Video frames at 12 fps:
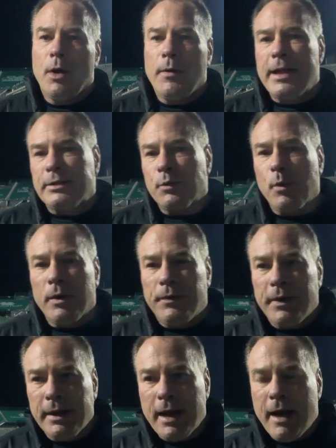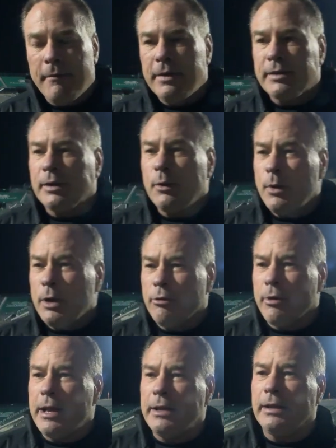Well, that's one thing. Obviously, we
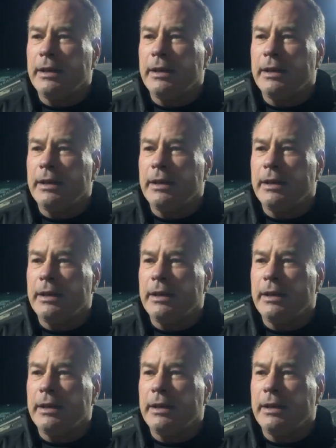created